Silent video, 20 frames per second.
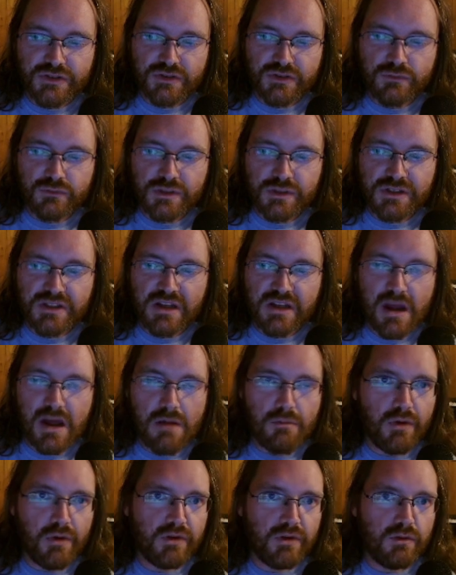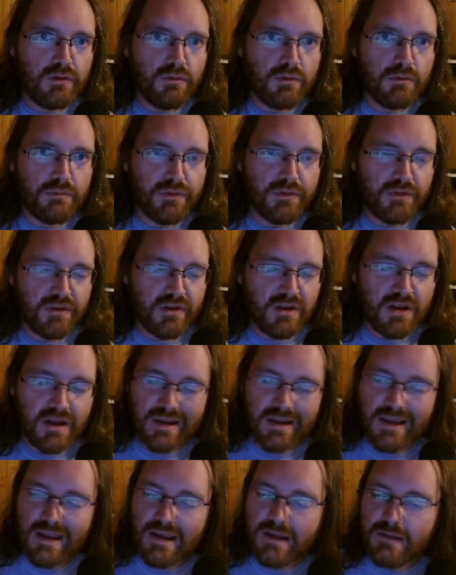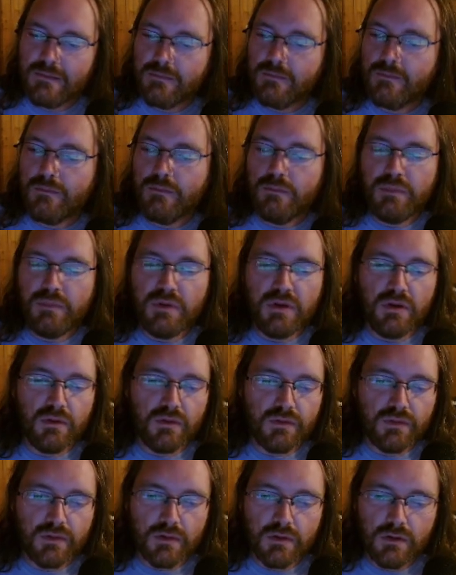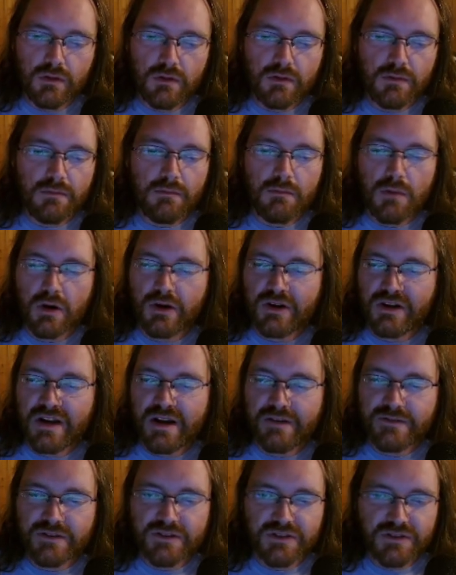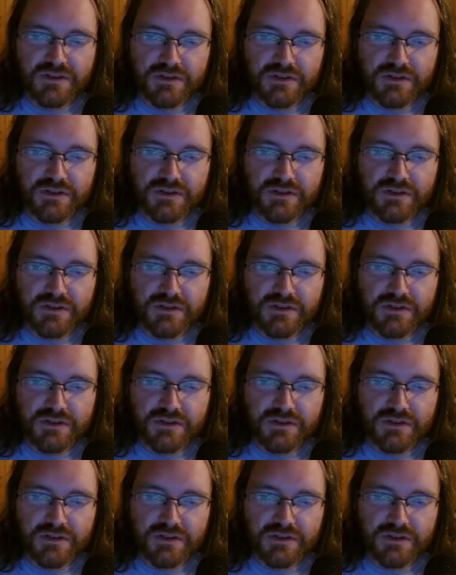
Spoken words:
29.21%. Again, beautiful. Market averages are